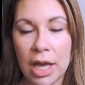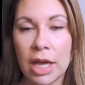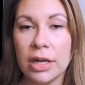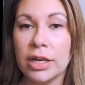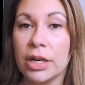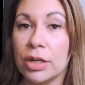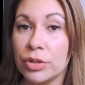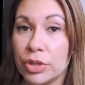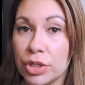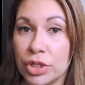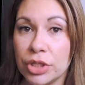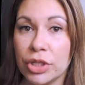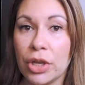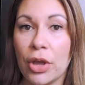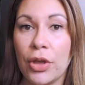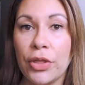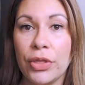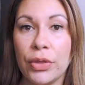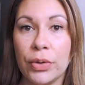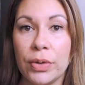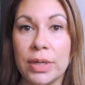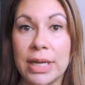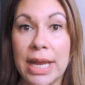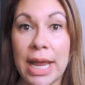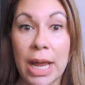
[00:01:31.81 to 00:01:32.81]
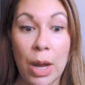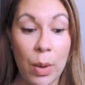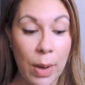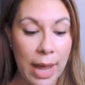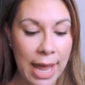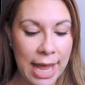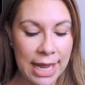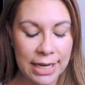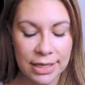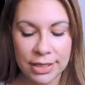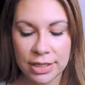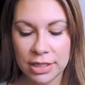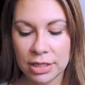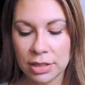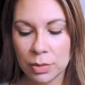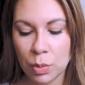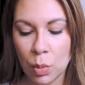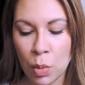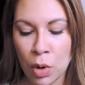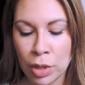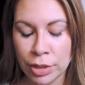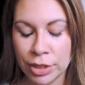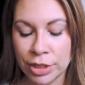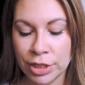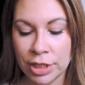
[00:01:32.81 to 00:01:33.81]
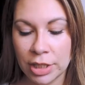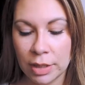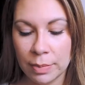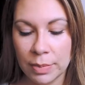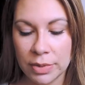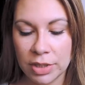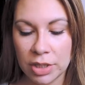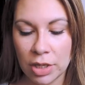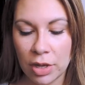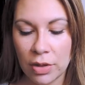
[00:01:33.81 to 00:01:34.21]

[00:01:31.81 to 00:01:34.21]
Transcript: And I'll just go through now and swatch them.